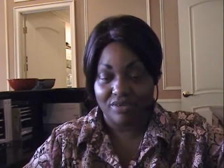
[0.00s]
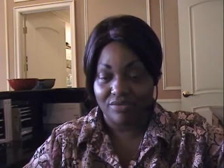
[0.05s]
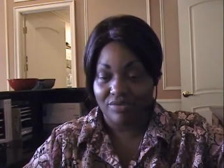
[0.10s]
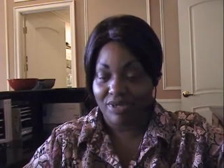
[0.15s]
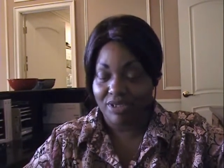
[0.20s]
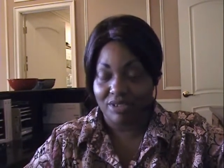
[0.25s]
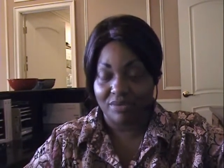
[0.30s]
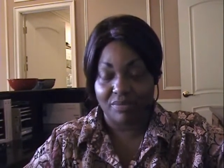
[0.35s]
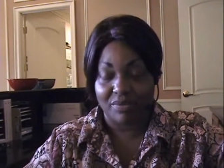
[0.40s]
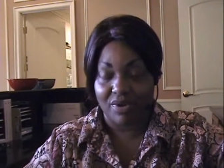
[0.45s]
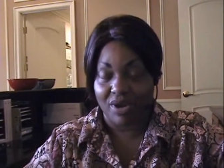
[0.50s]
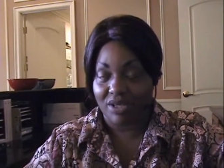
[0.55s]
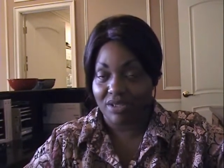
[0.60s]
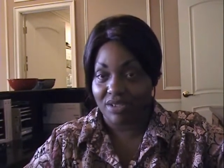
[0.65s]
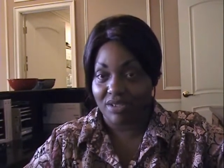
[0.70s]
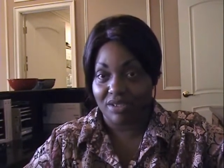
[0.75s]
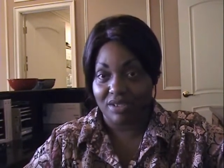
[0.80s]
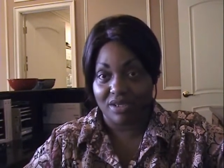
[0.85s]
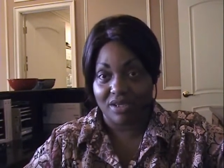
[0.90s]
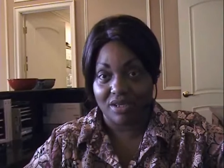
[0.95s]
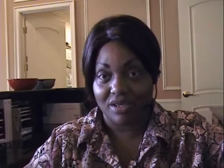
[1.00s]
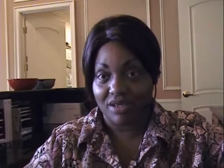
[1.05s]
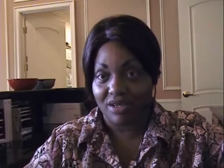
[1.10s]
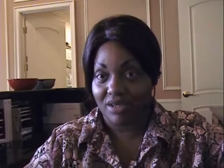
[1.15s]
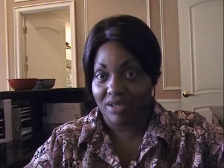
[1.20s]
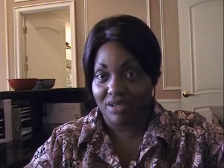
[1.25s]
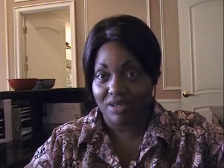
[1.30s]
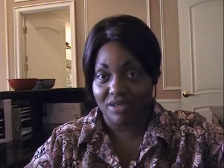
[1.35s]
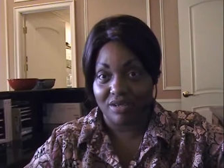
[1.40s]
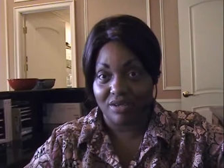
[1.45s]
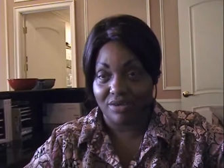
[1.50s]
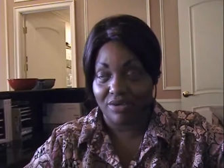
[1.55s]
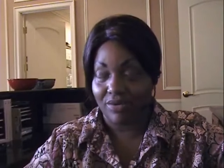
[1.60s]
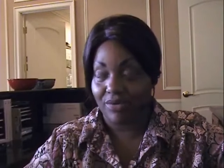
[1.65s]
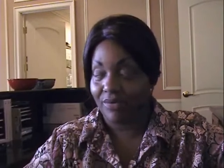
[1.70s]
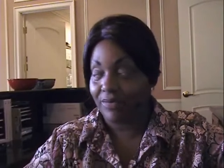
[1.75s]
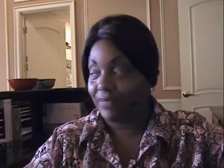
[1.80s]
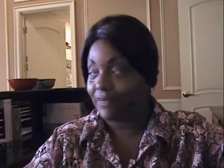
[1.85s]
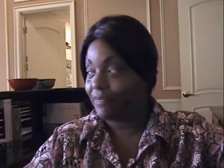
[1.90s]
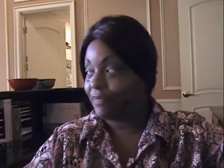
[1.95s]
Reciprocity, you know.
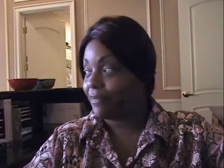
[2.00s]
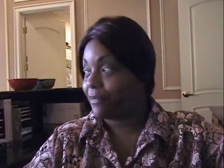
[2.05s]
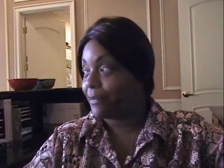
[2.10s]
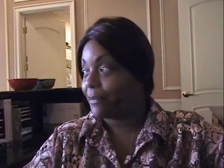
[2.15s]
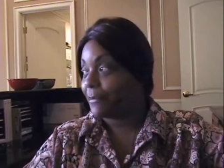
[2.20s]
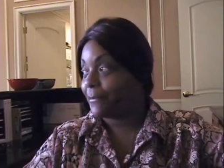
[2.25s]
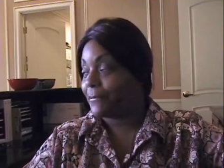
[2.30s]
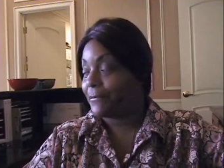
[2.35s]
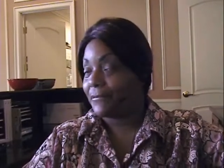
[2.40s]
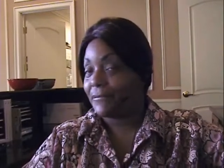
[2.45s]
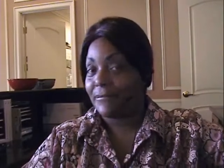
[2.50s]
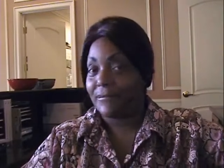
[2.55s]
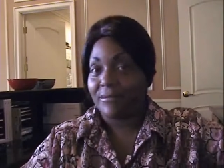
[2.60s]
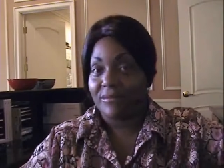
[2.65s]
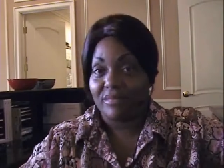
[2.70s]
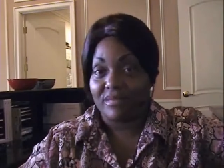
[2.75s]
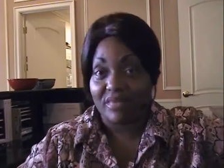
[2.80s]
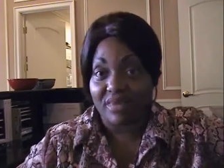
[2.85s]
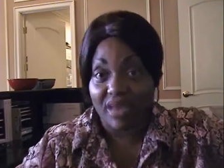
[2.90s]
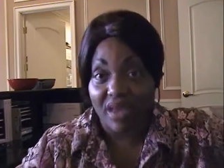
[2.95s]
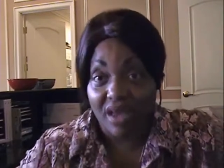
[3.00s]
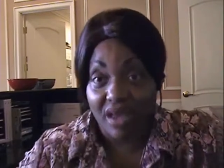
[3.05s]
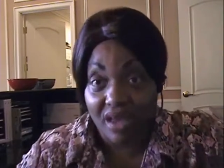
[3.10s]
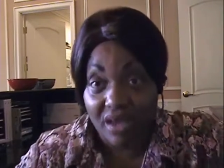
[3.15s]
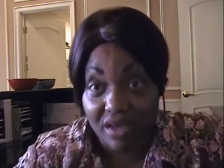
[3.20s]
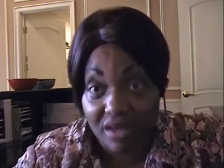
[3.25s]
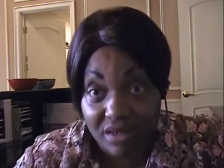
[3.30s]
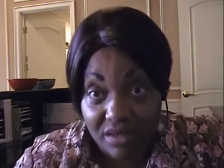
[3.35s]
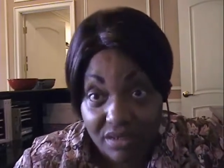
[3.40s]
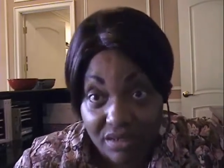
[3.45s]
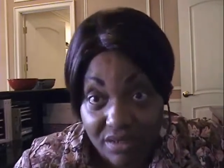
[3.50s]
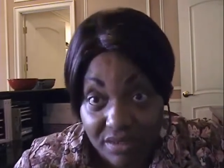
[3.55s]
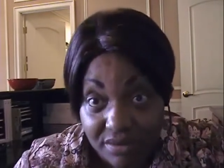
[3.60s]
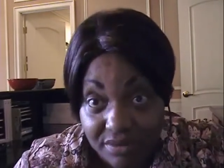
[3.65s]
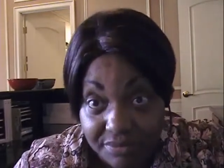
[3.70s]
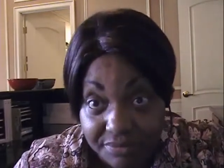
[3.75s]
And